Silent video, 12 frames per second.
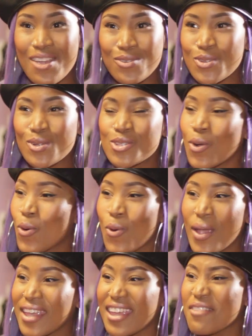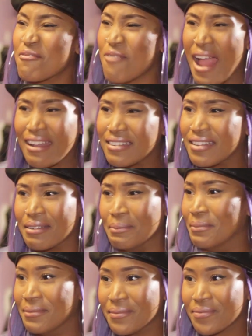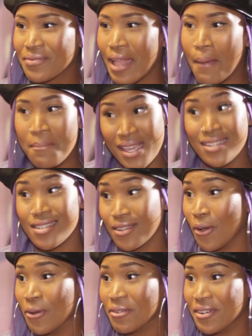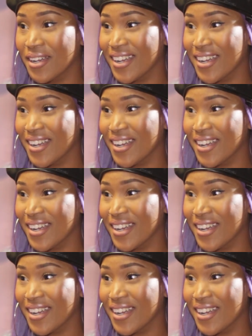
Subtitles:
It was all so quick and random. Amazing, no?